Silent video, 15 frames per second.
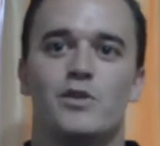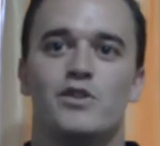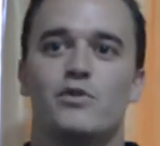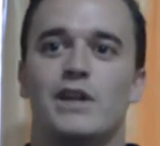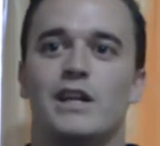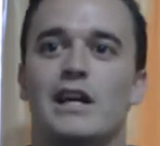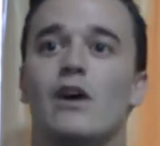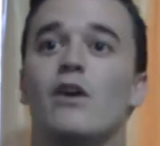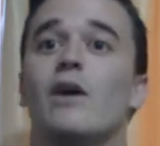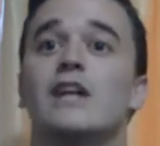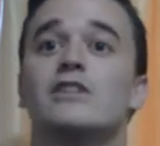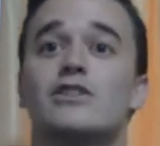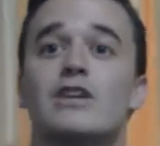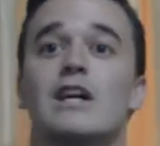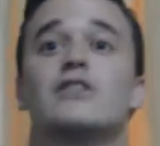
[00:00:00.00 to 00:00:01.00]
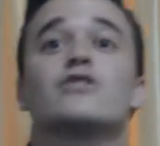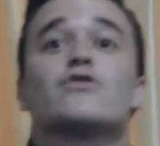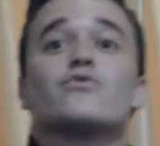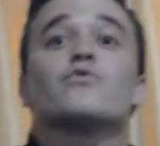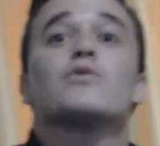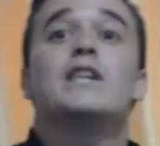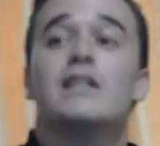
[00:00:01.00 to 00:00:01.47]
between, oh, I just, I
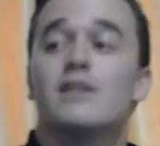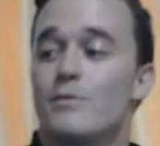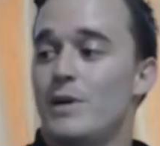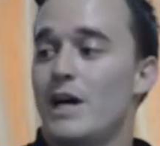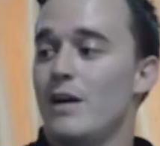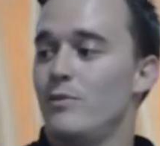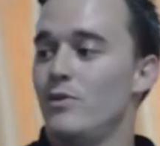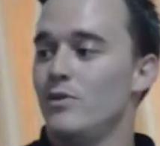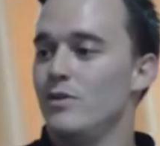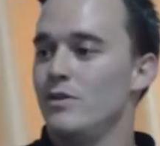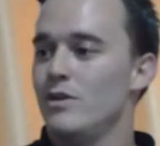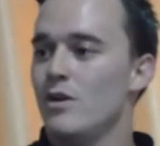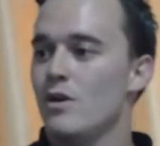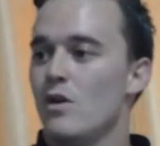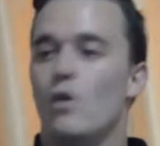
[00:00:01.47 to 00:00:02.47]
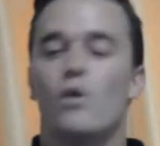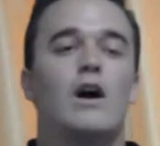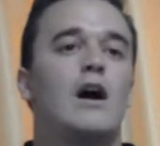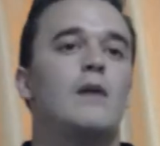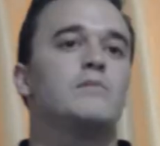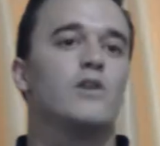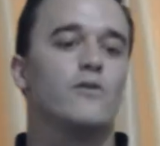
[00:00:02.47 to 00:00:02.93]
just read the Bible, or
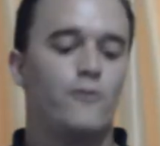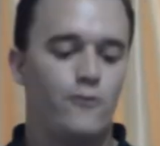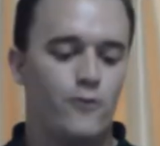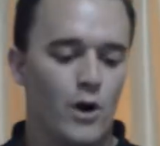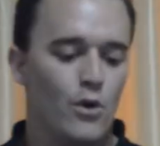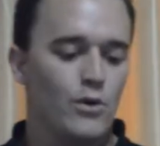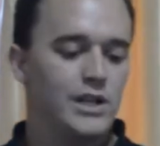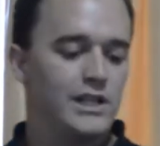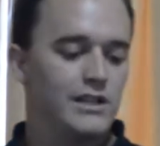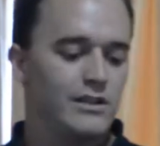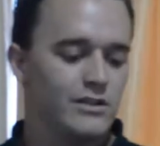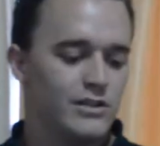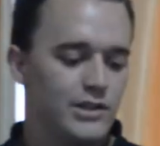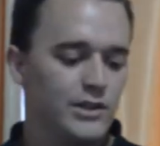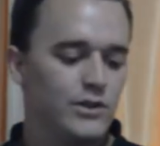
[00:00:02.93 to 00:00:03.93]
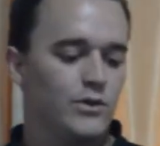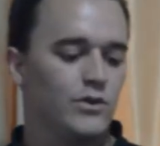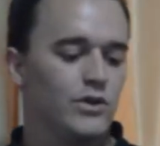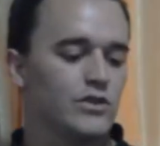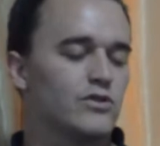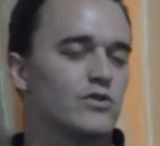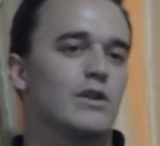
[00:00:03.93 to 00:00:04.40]
I'm devoted to
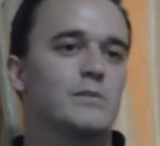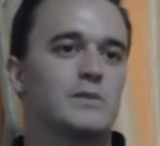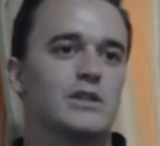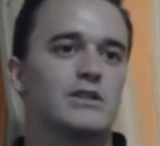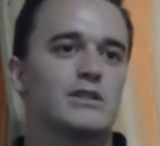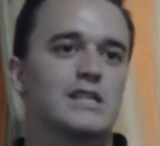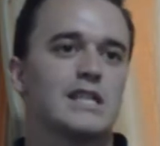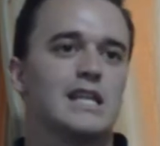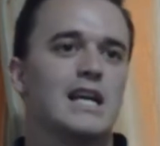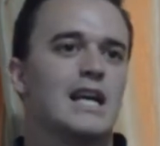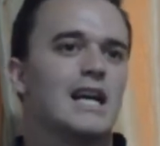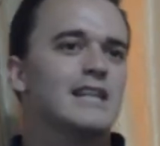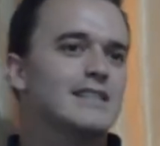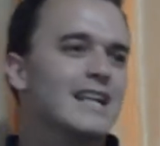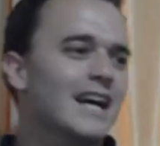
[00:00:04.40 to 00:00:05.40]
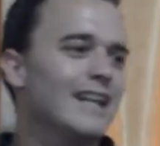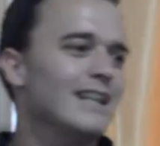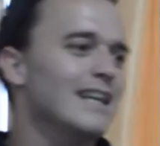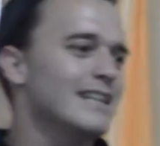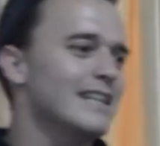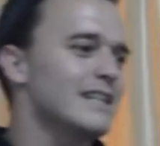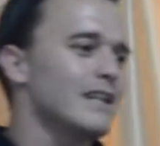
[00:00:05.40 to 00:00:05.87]
the Scriptures. Mm. It's hmm. kind of
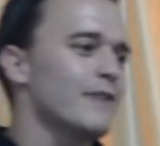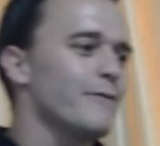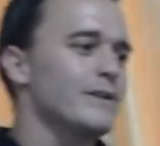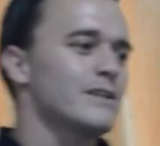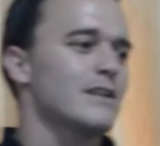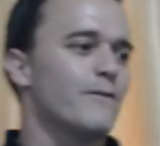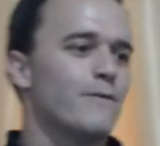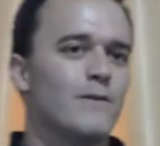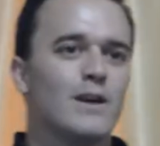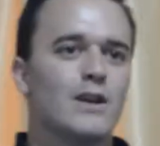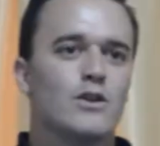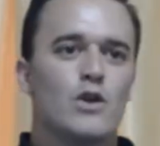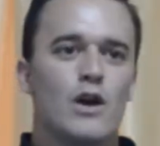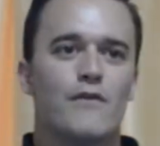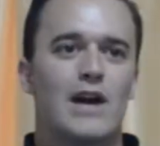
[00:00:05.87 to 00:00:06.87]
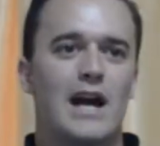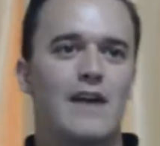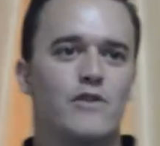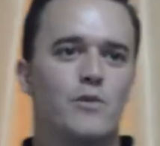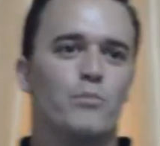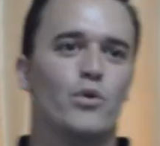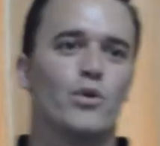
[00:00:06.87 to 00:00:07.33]
like the difference if you ever
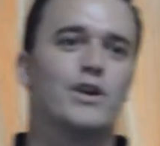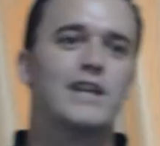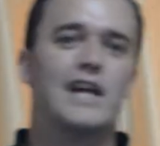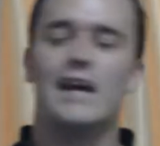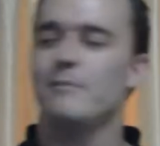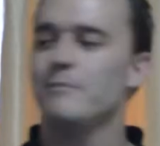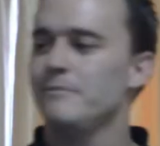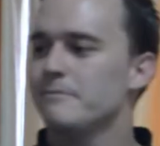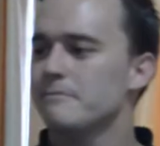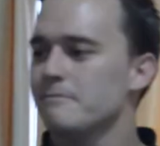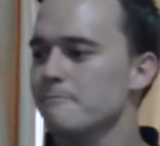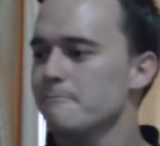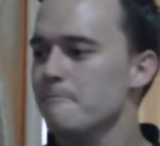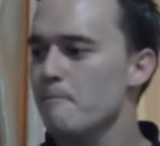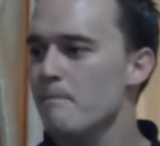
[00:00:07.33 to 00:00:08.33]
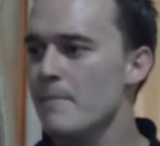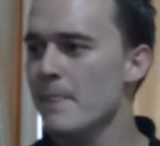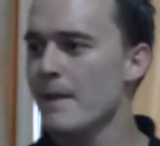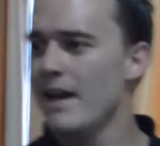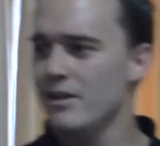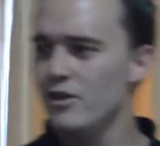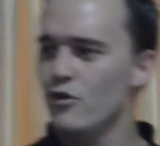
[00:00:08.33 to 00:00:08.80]
have a board game
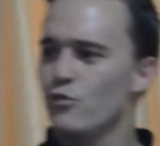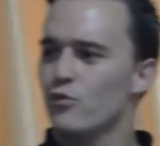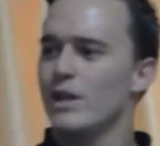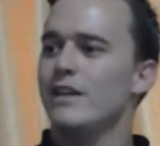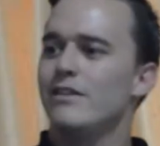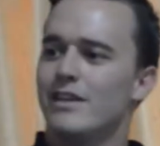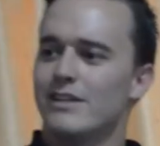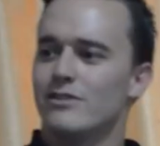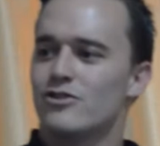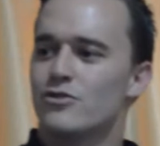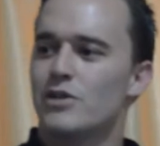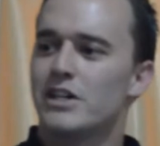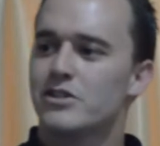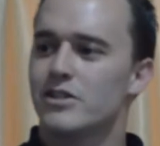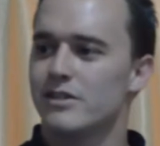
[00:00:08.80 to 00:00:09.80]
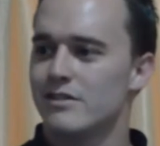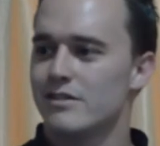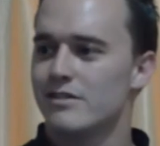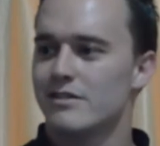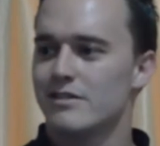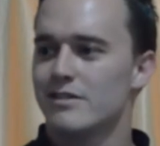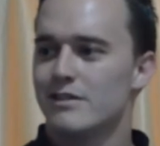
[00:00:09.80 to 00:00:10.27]
and you read the
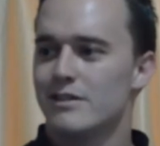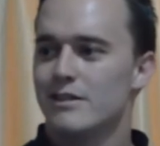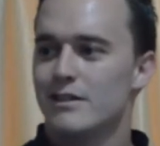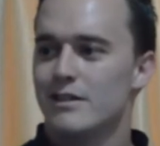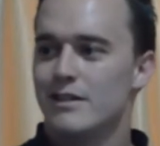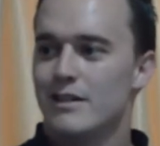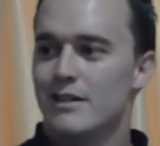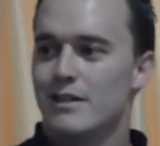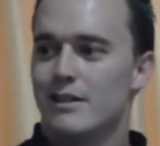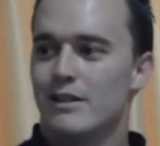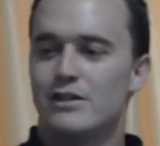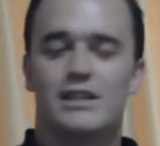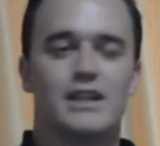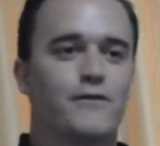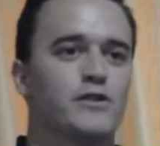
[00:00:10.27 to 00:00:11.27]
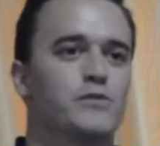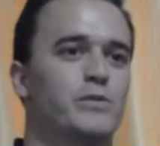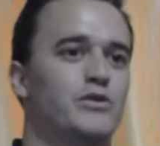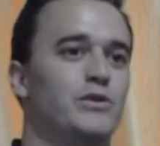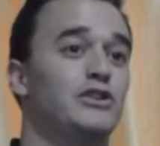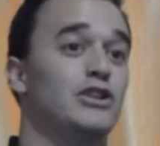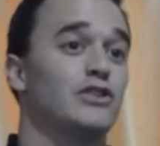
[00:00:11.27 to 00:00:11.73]
instructions. There's a difference
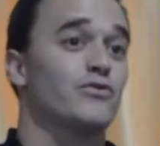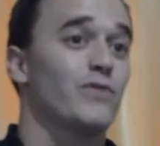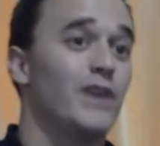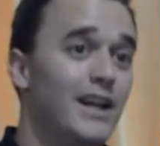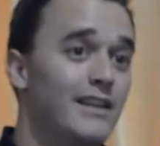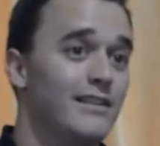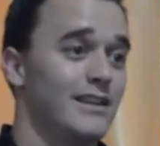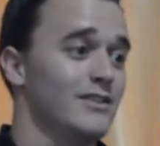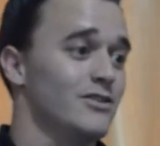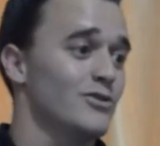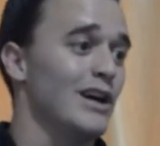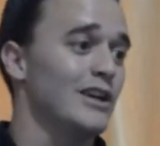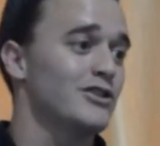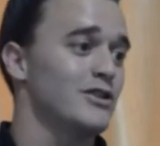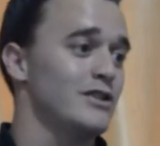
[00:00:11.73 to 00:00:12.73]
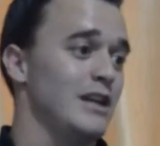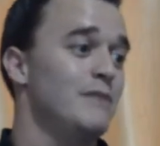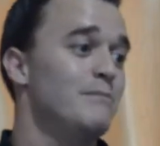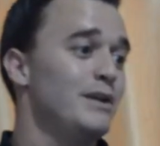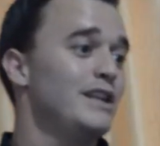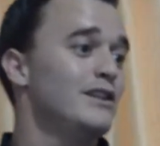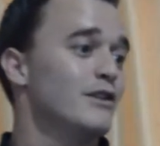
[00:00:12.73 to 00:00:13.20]
between just reading the instructions
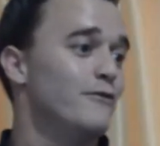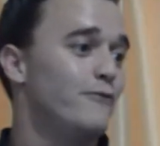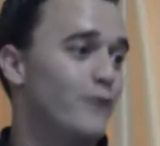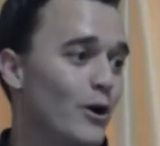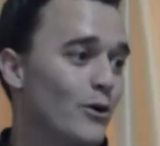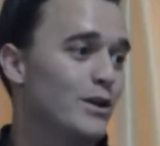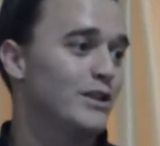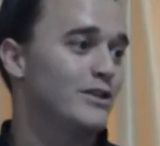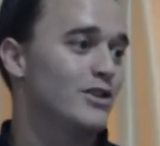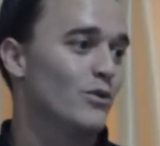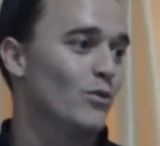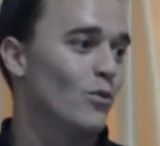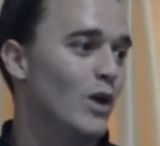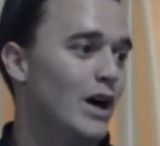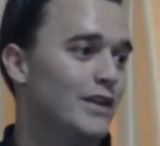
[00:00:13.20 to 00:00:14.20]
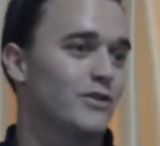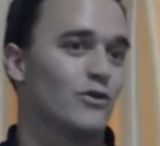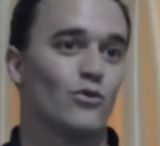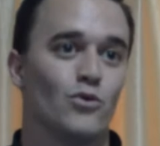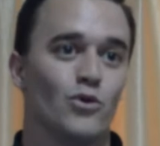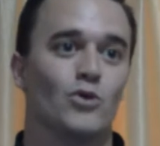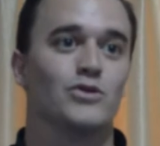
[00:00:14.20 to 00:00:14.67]
and being devoted to what
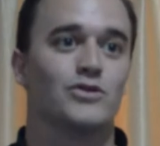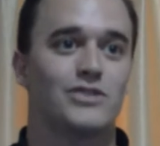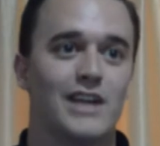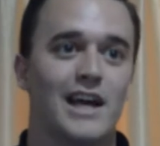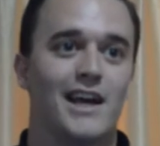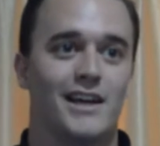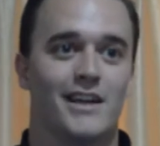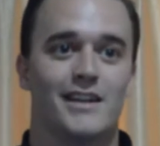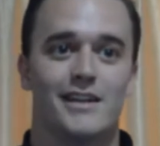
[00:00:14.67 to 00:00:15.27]
the rules say.